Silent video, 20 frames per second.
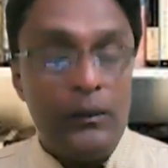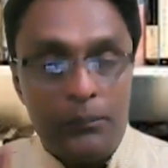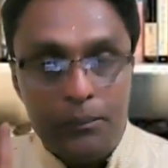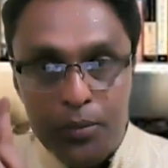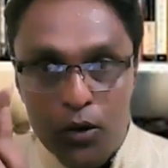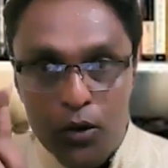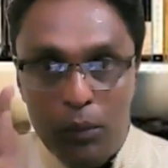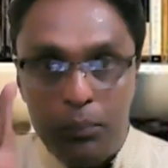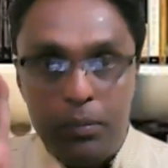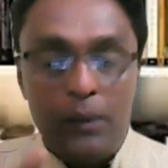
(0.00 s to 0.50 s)

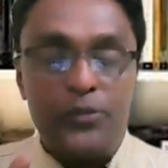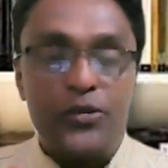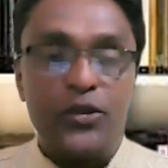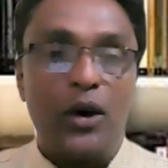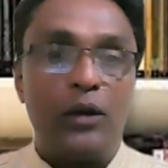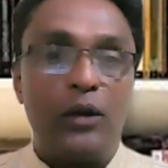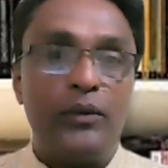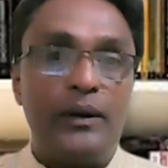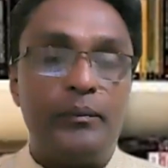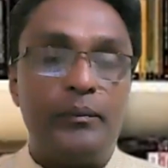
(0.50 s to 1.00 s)
Problem
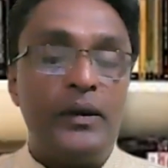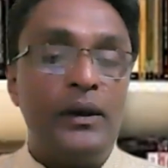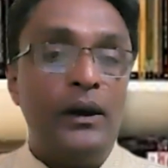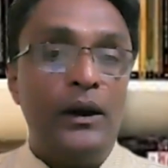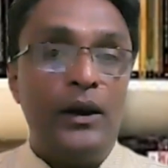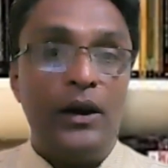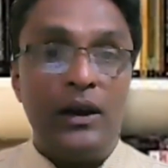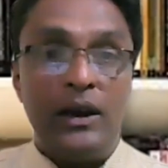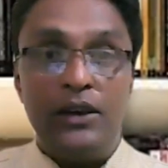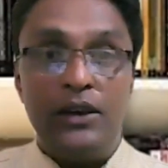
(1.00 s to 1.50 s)
solving.
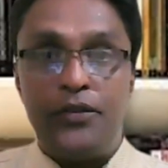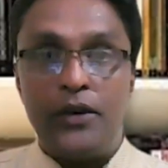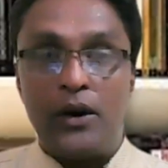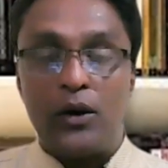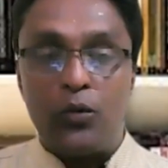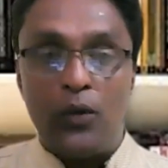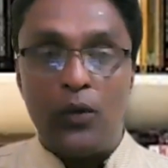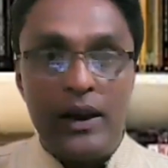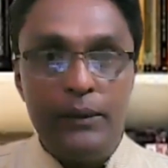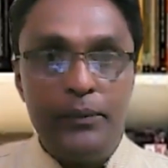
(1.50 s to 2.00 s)
If you
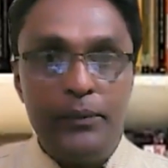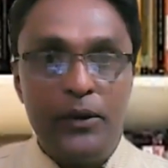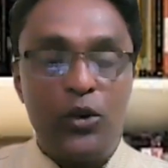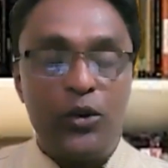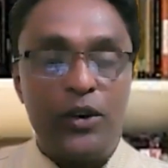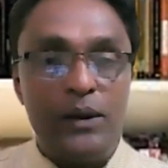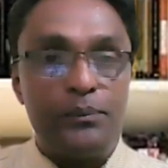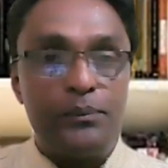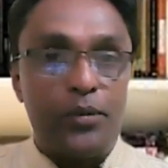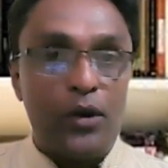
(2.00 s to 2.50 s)
are very
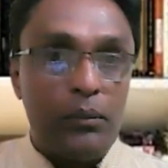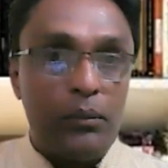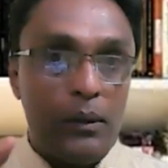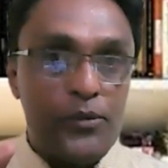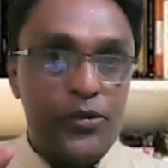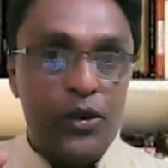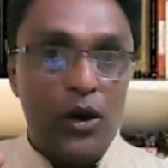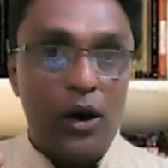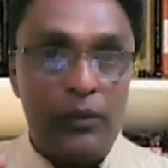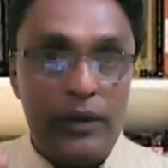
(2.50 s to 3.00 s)
good in problem
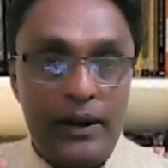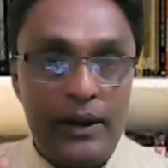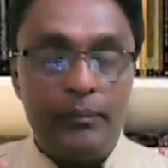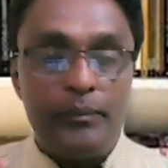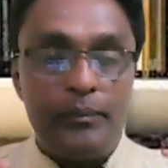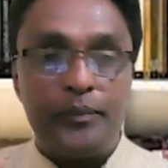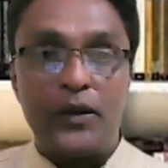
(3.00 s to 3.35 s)
solving,